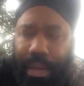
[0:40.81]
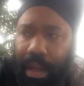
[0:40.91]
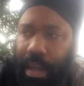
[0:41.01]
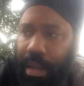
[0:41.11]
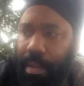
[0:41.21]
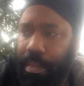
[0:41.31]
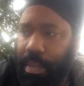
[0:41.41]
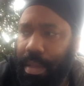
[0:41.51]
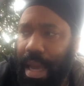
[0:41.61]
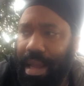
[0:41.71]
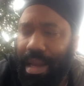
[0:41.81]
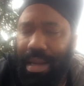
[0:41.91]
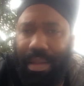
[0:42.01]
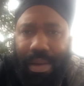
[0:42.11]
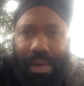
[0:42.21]
Got to get
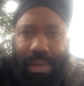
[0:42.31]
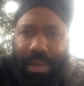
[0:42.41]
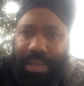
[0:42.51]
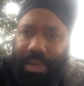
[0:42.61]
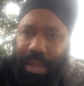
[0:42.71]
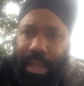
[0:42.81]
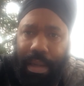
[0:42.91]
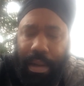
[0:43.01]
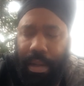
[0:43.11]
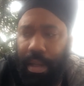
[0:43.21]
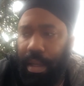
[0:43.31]
another goal or two in there.